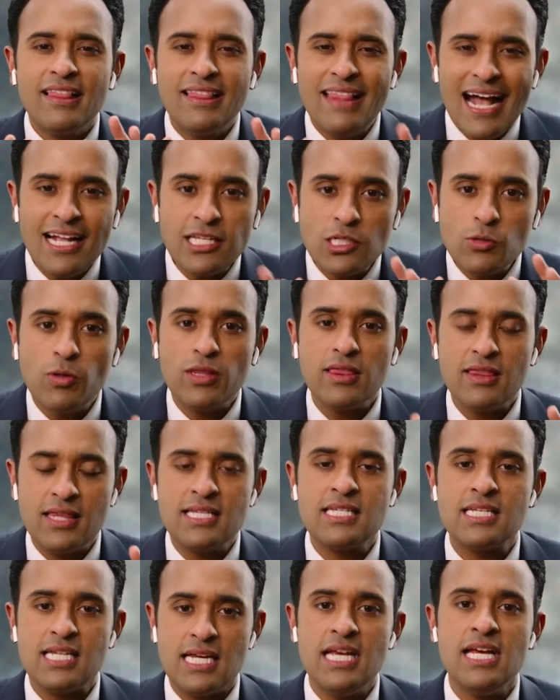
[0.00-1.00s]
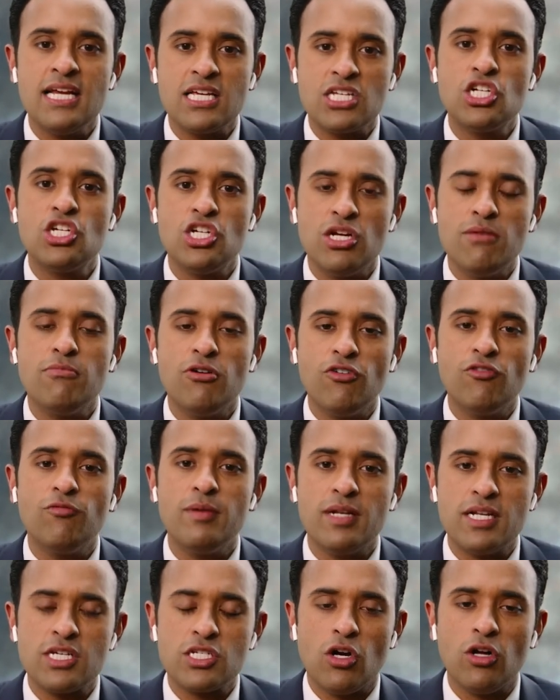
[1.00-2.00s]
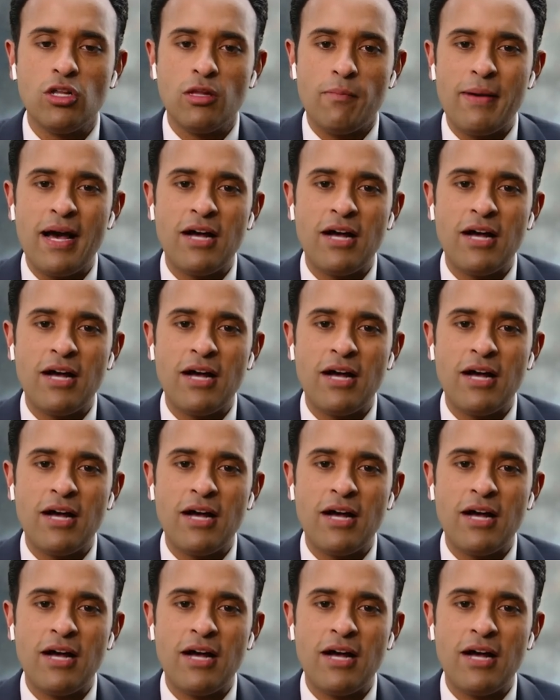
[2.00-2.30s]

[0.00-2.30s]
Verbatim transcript: That's what this ESG movement is all